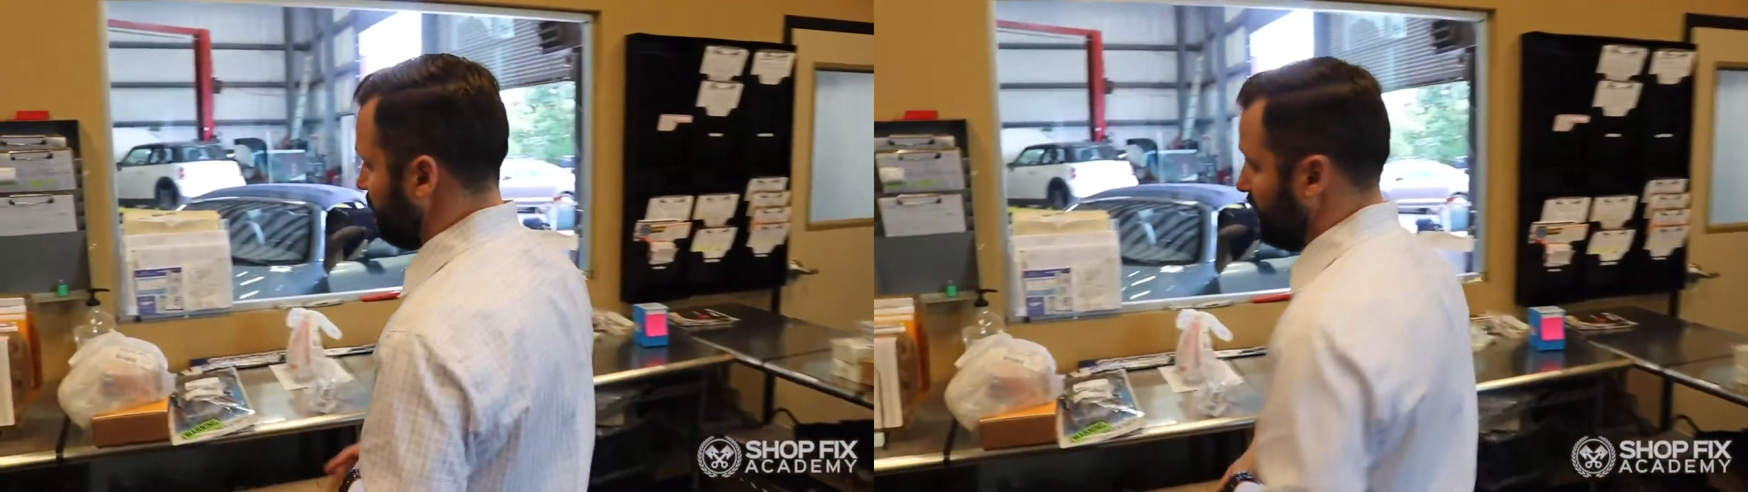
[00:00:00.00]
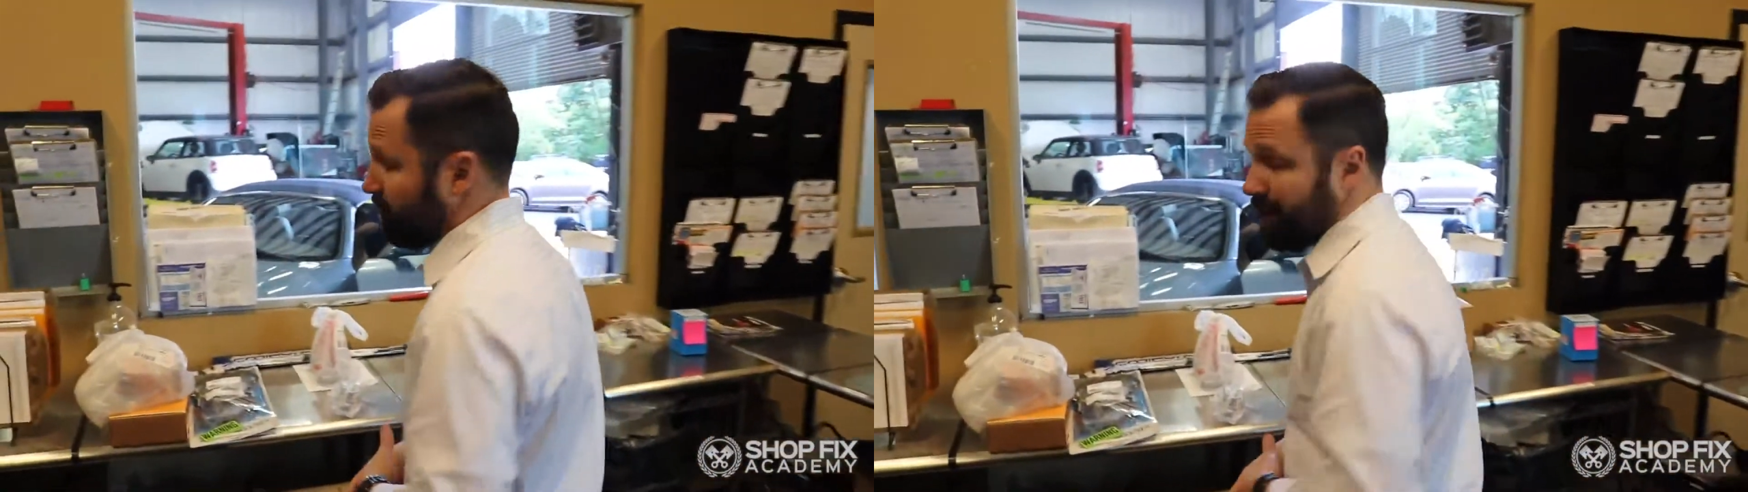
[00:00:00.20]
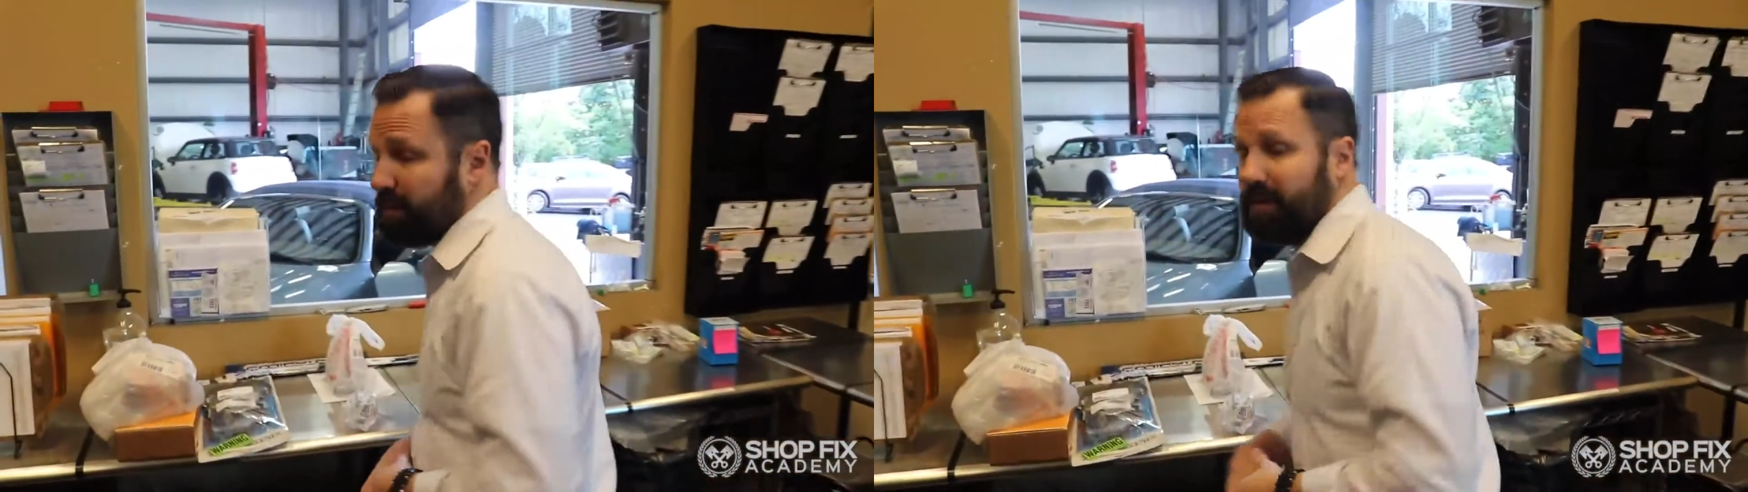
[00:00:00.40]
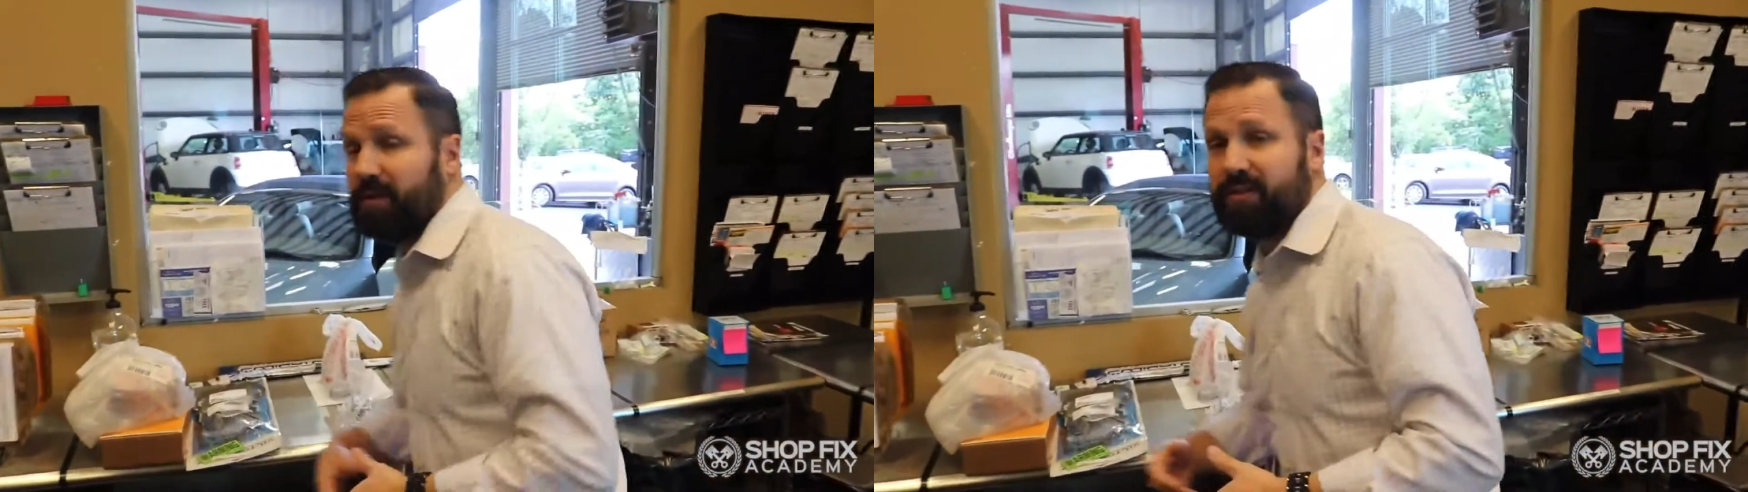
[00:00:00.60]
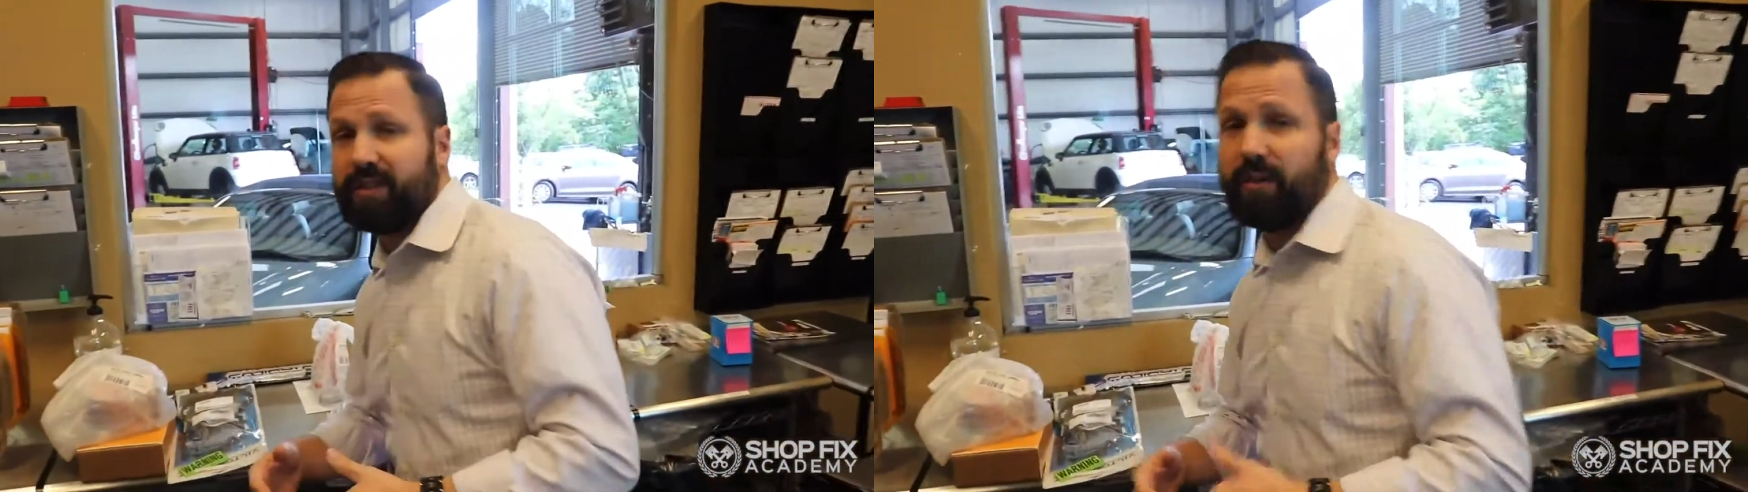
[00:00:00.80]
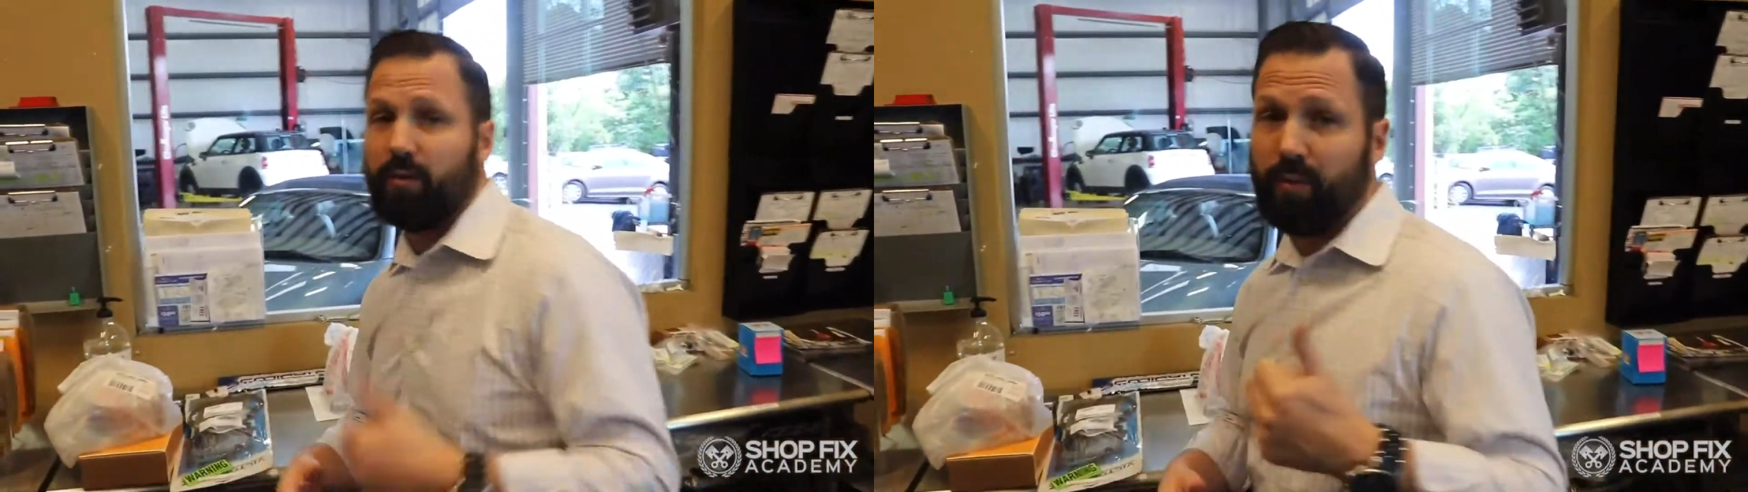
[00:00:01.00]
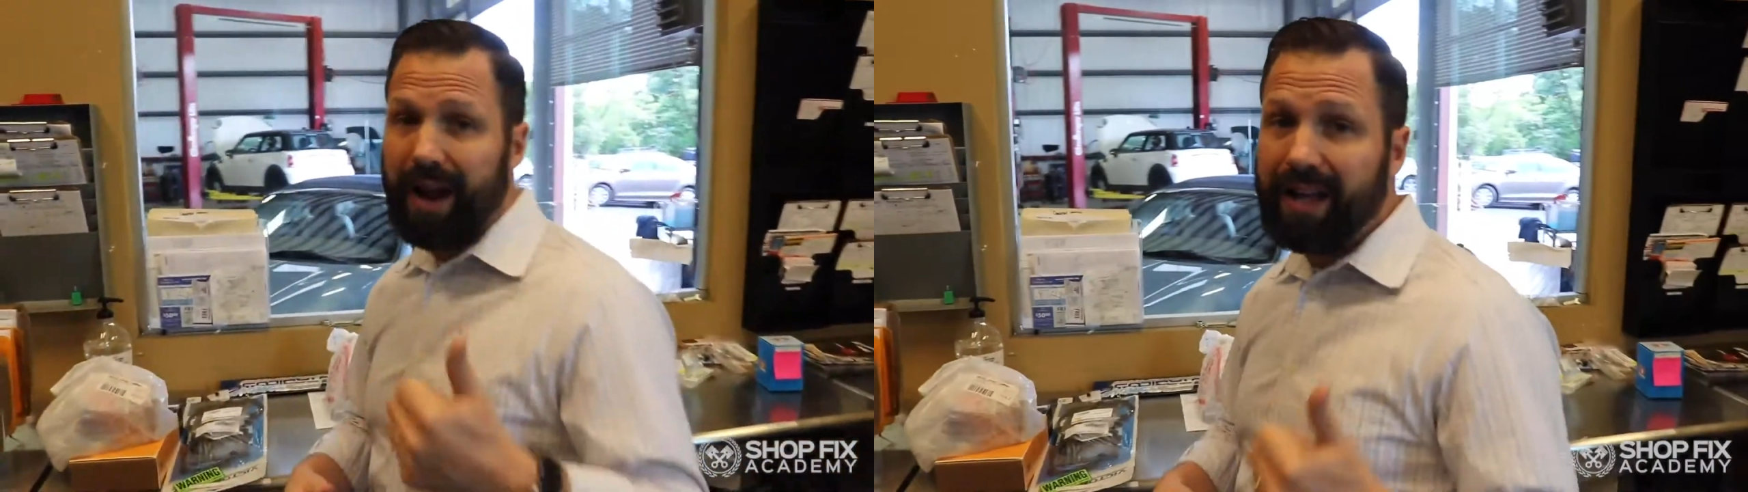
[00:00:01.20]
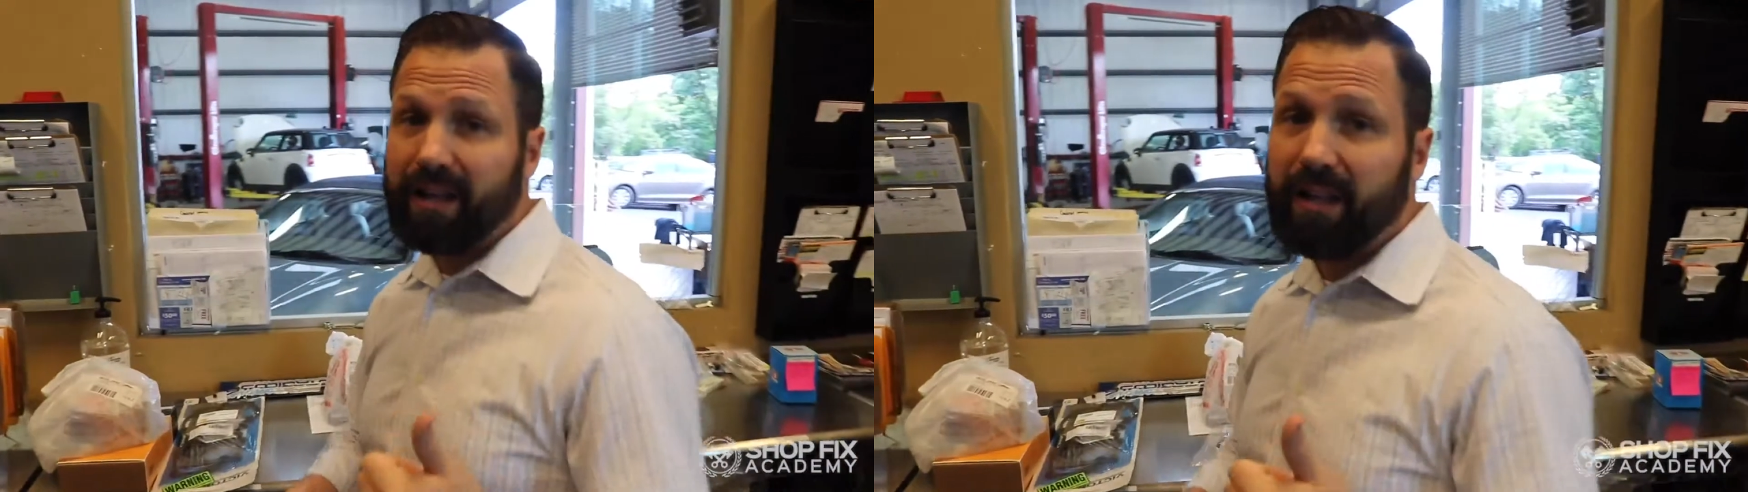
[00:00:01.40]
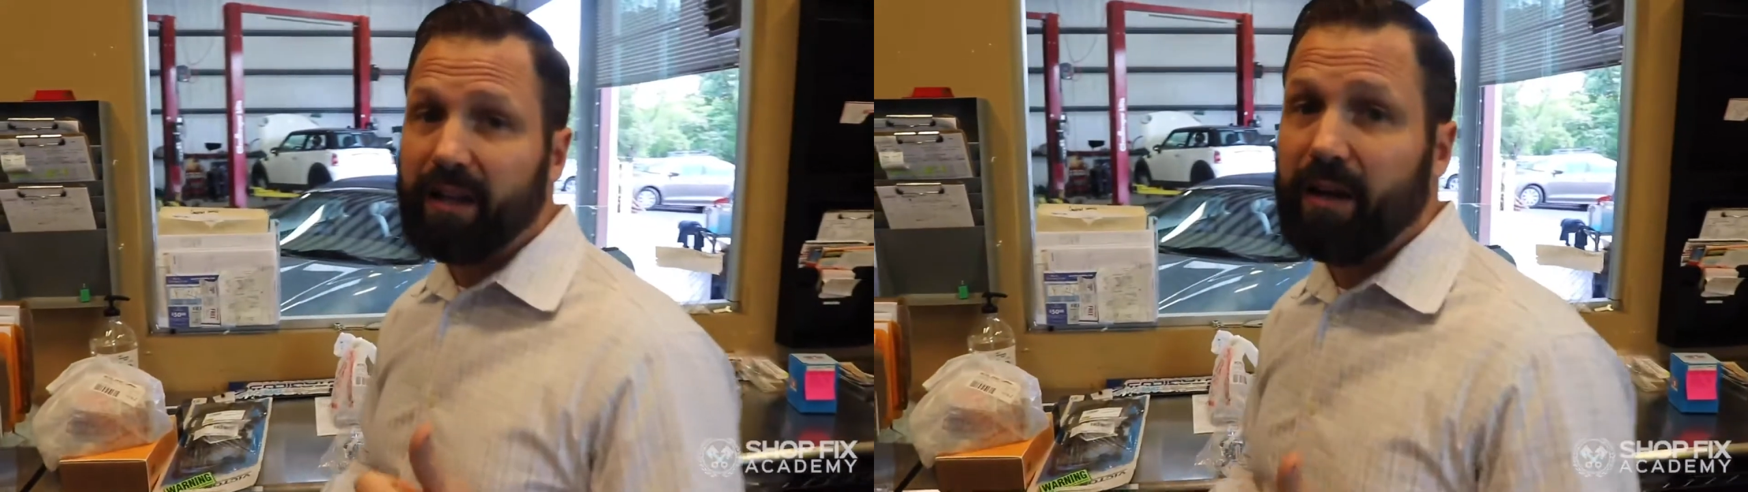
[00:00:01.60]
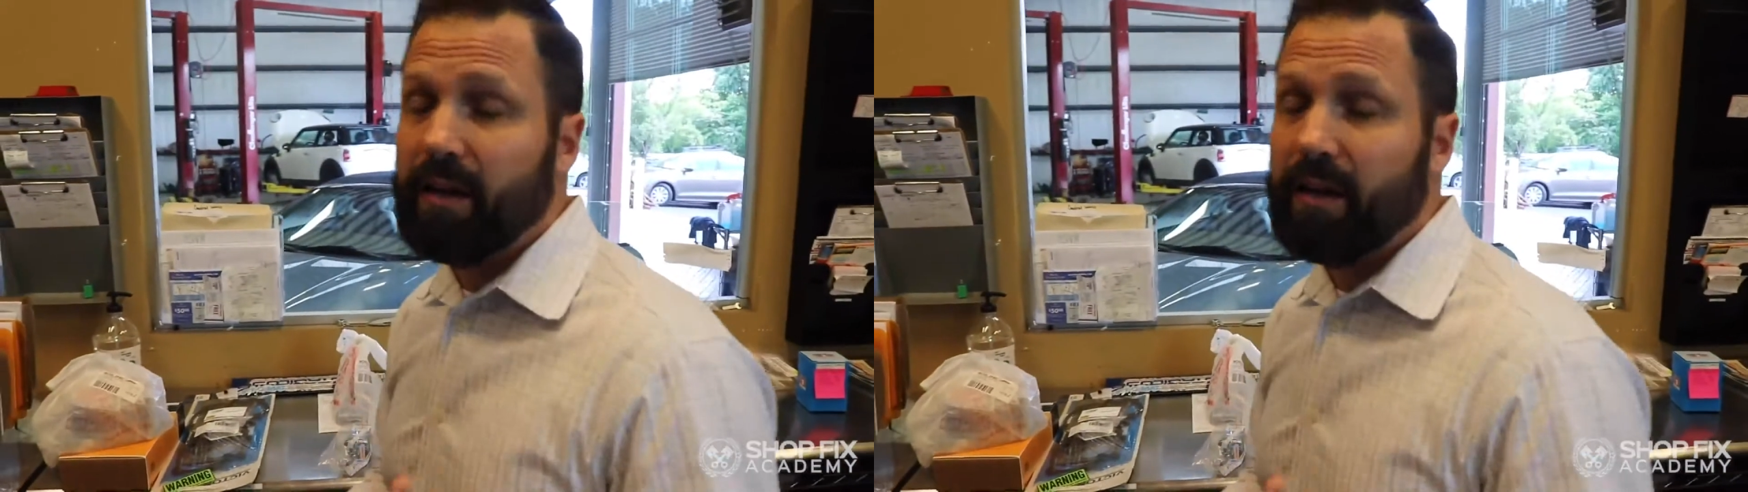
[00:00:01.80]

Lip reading: it might be using O'Reilly